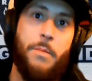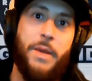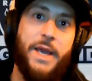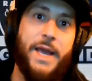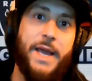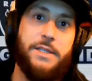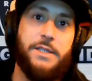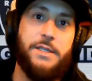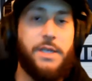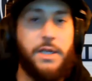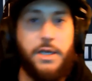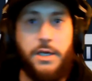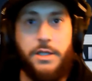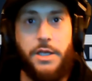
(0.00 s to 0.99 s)
Kansas
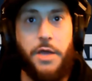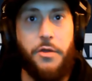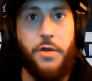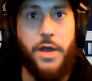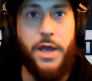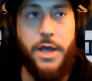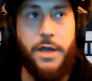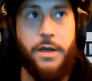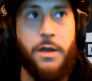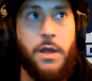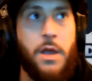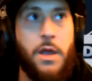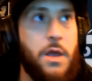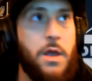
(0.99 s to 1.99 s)
City, on the other hand,
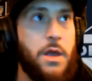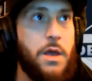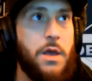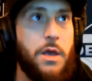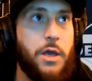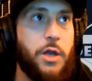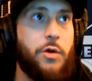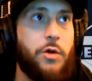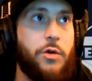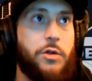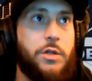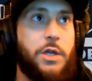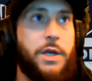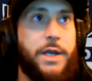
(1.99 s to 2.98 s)
you're
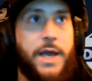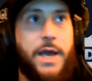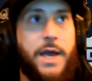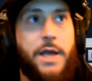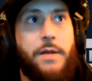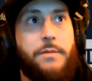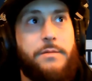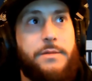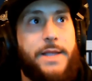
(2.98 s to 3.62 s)
looking at,